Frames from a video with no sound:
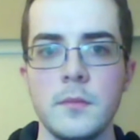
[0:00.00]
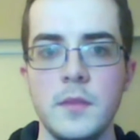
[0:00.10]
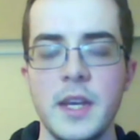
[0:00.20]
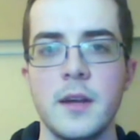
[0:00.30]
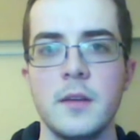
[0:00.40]

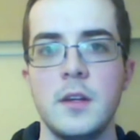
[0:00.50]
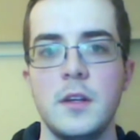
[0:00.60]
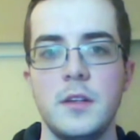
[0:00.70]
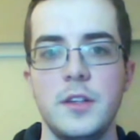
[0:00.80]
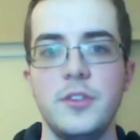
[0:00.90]
Yeah,
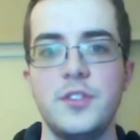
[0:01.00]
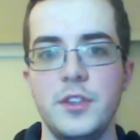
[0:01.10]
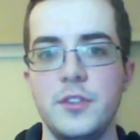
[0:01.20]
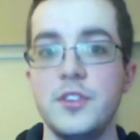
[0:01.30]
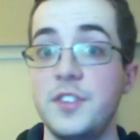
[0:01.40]
use
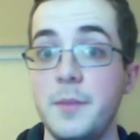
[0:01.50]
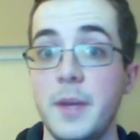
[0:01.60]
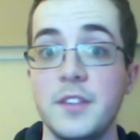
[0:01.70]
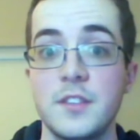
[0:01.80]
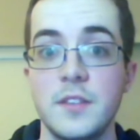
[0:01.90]
your
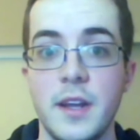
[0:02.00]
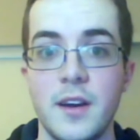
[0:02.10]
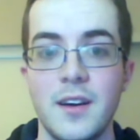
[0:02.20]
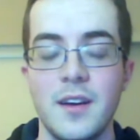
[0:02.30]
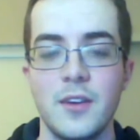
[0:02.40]
teammates.
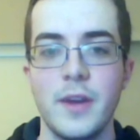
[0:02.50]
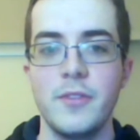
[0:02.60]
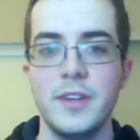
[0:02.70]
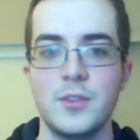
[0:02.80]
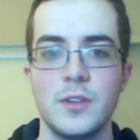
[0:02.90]
They're a great
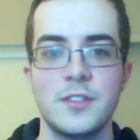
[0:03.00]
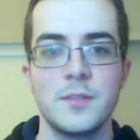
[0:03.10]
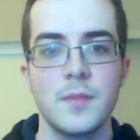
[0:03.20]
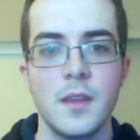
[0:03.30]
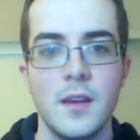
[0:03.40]

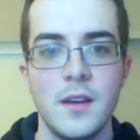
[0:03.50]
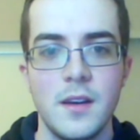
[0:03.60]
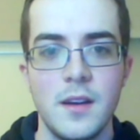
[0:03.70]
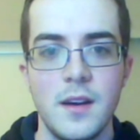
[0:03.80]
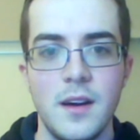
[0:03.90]
resource.
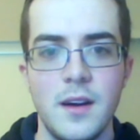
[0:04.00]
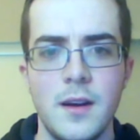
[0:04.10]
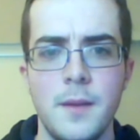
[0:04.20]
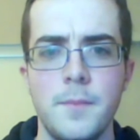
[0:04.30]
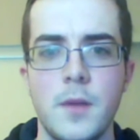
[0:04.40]

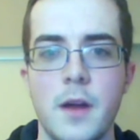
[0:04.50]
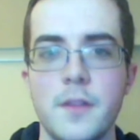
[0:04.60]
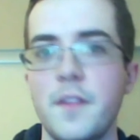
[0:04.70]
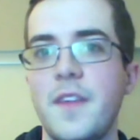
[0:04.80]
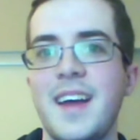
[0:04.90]

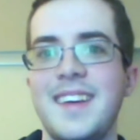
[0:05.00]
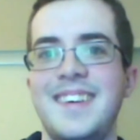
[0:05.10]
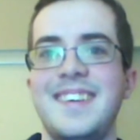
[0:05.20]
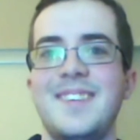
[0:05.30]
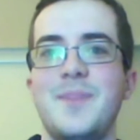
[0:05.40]
Other than
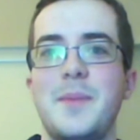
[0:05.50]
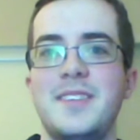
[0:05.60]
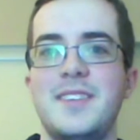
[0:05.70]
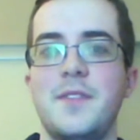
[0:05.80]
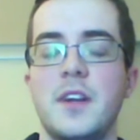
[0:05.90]
that, maybe
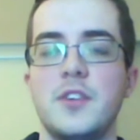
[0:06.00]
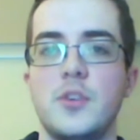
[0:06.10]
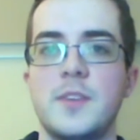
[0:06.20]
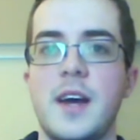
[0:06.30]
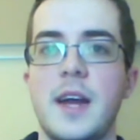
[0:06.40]
see if there's
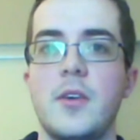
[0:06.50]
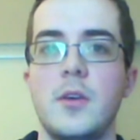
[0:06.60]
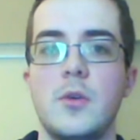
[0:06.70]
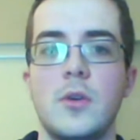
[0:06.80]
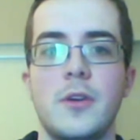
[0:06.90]
room to hire a
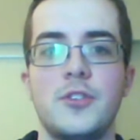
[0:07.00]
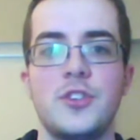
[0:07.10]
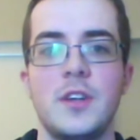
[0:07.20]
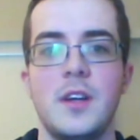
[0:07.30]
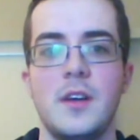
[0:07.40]
local
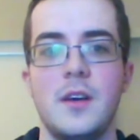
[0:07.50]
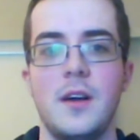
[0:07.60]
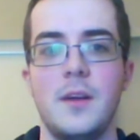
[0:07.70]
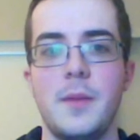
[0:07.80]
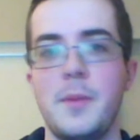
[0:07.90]
coach.
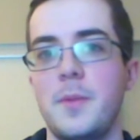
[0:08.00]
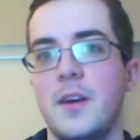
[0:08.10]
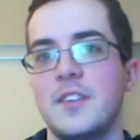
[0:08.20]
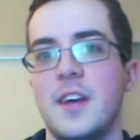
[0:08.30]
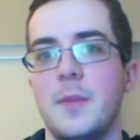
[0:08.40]
Maybe
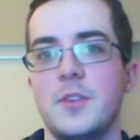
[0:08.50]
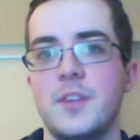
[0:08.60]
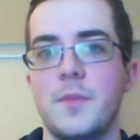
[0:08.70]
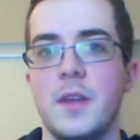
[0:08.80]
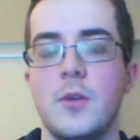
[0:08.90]
part-time or
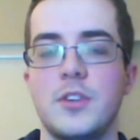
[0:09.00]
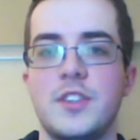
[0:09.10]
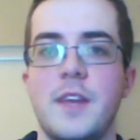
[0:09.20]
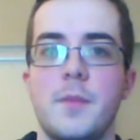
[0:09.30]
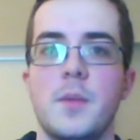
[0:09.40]
something, or
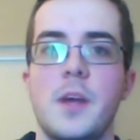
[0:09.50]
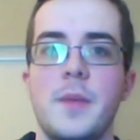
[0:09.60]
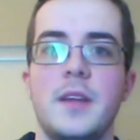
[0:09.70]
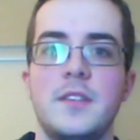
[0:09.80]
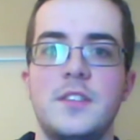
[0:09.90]
just have them
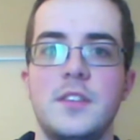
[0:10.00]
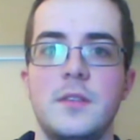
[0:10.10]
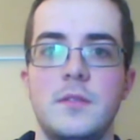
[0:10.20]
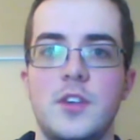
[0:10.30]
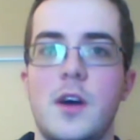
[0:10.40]
come in
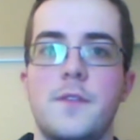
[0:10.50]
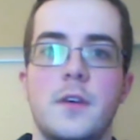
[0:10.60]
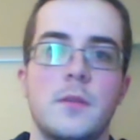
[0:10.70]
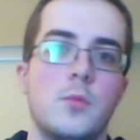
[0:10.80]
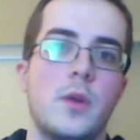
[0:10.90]
to
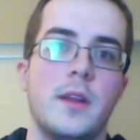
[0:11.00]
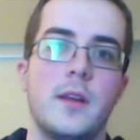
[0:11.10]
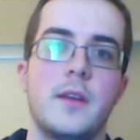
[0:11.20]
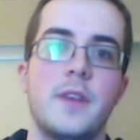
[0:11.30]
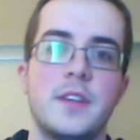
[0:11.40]
offer what
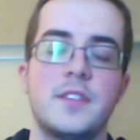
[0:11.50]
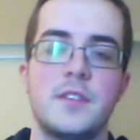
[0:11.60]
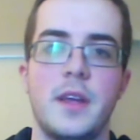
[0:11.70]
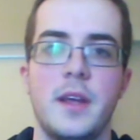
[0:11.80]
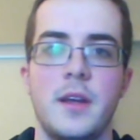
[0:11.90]
little advice
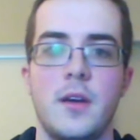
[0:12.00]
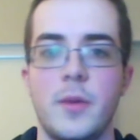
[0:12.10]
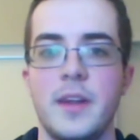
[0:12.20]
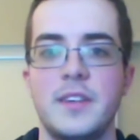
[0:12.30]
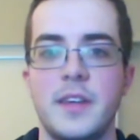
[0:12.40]
they are
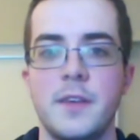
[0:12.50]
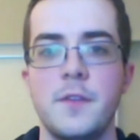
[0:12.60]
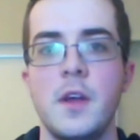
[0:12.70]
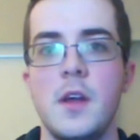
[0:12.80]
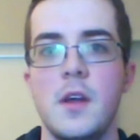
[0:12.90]
willing to
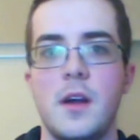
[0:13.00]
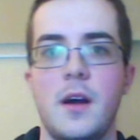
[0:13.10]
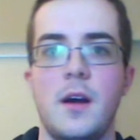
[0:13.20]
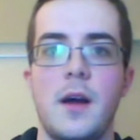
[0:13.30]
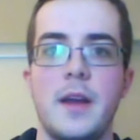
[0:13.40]
give.
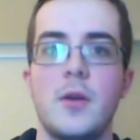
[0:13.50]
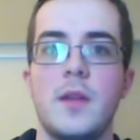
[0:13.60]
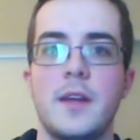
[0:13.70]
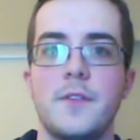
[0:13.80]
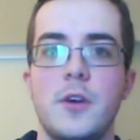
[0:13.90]
I know
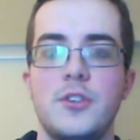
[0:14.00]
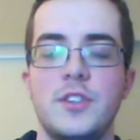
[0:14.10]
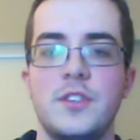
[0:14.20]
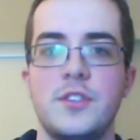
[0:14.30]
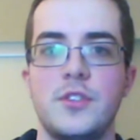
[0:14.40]
a lot of
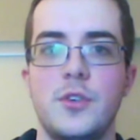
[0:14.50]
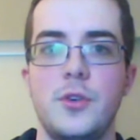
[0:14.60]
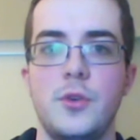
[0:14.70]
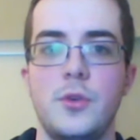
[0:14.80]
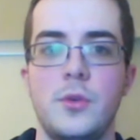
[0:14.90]
coaches
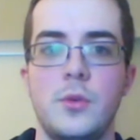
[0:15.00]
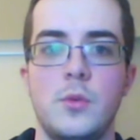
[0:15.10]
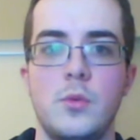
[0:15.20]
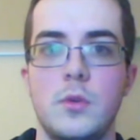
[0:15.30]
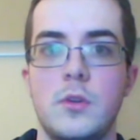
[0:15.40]

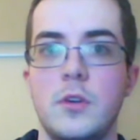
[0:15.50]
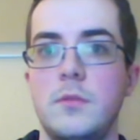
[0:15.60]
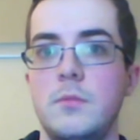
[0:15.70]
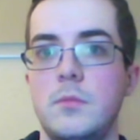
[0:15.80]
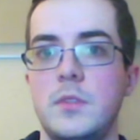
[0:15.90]
who
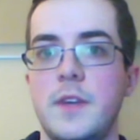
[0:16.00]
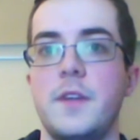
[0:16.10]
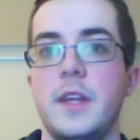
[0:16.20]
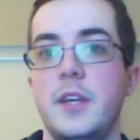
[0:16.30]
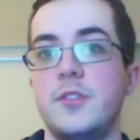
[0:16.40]
could
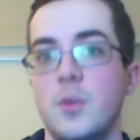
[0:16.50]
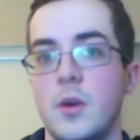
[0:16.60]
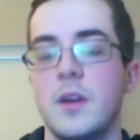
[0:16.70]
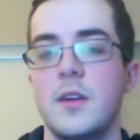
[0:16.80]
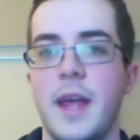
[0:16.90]
definitely use the
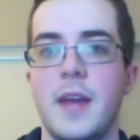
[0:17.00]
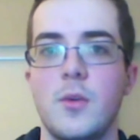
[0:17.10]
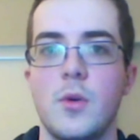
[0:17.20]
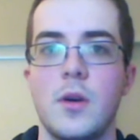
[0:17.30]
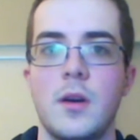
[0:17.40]
work and
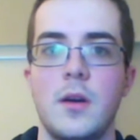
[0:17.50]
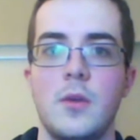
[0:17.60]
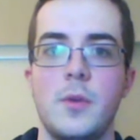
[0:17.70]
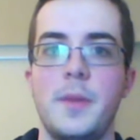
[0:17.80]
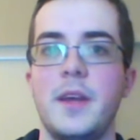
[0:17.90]

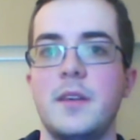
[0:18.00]
or would be